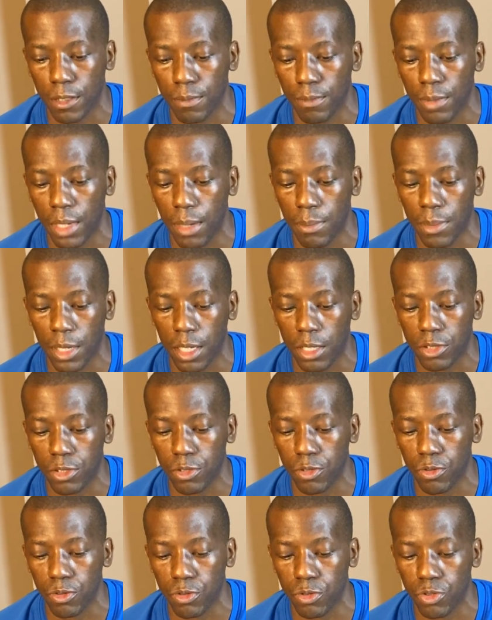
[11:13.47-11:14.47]
not
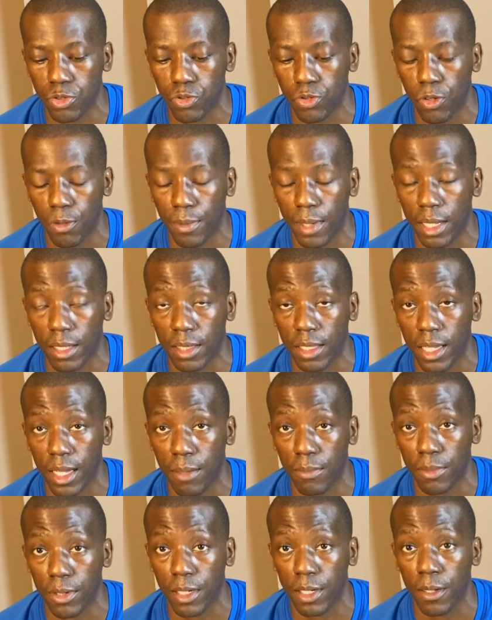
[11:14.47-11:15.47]
too sure about that,
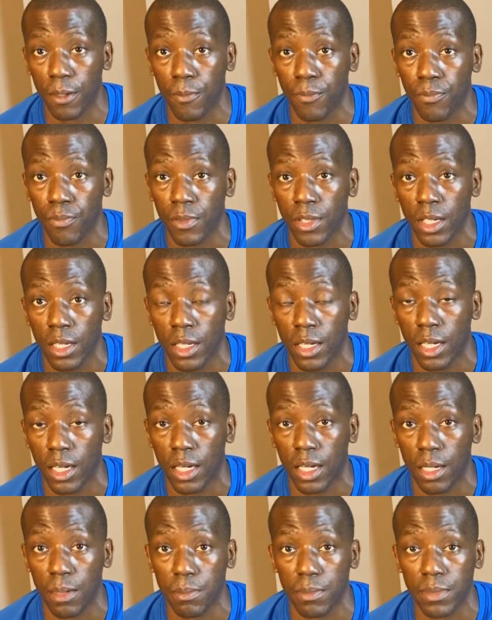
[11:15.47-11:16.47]
but
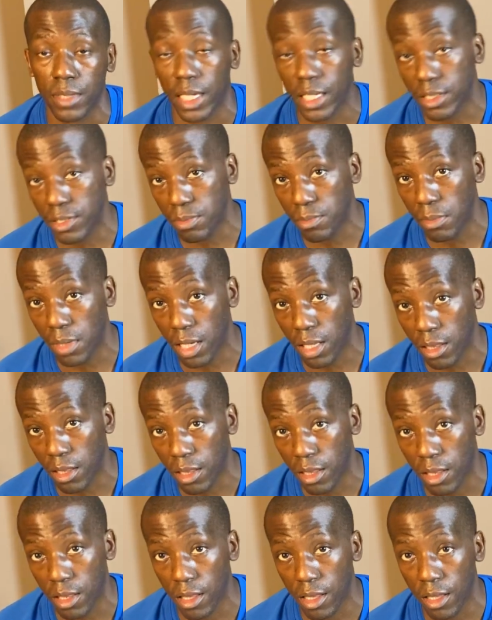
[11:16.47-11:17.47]
next
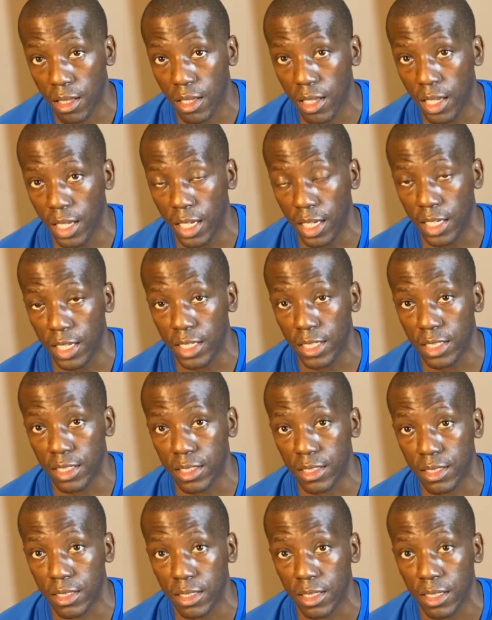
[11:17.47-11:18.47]
month
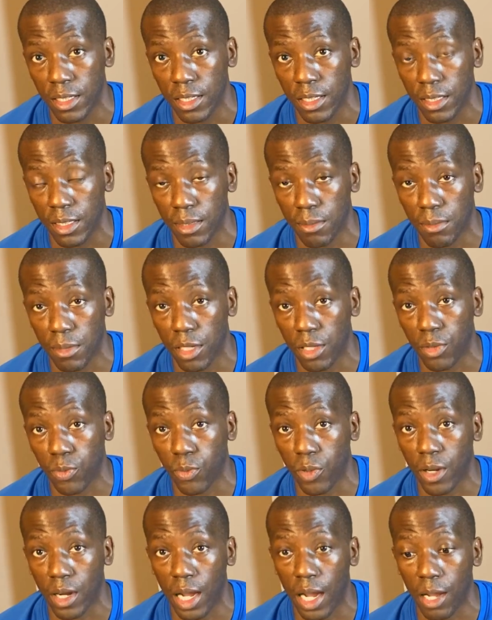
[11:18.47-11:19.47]
is the month
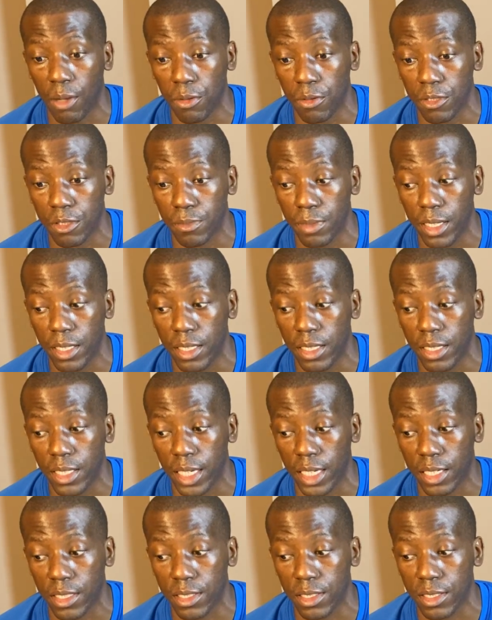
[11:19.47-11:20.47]
where I will spend the
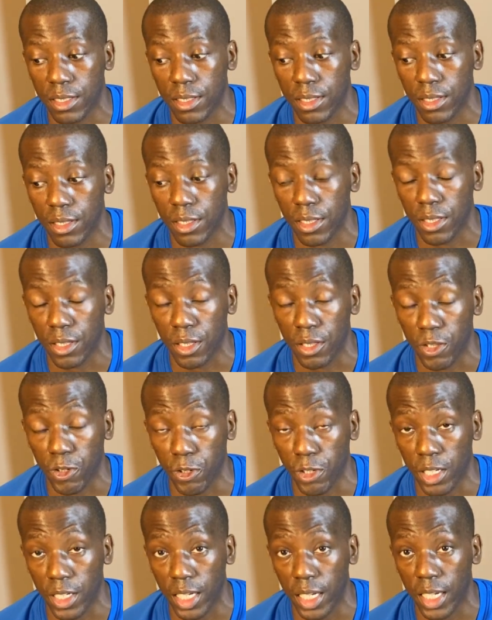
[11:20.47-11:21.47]
next
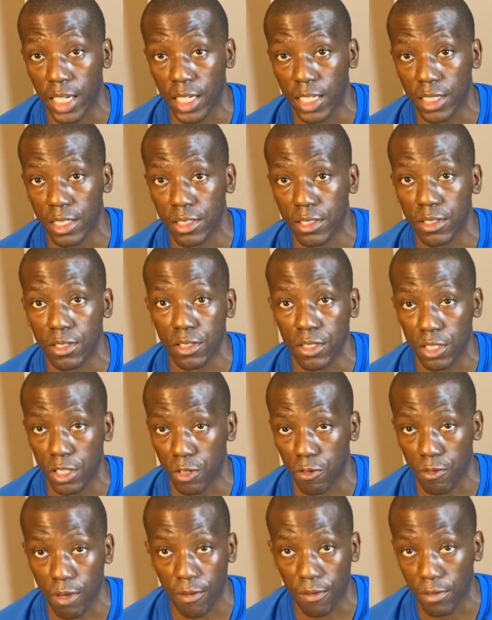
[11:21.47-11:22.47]
30 days,
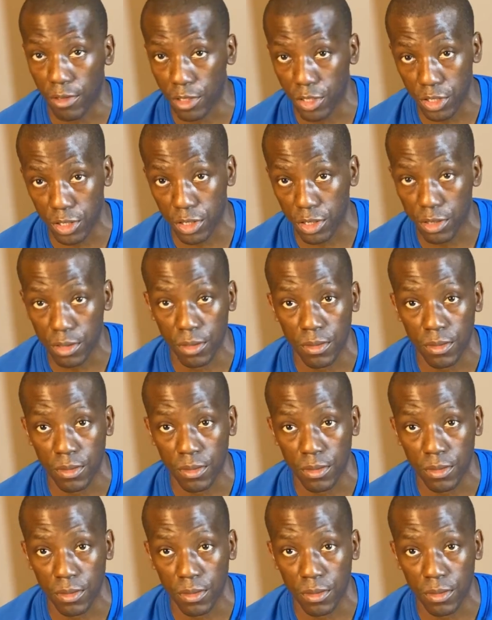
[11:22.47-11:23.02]
roughly just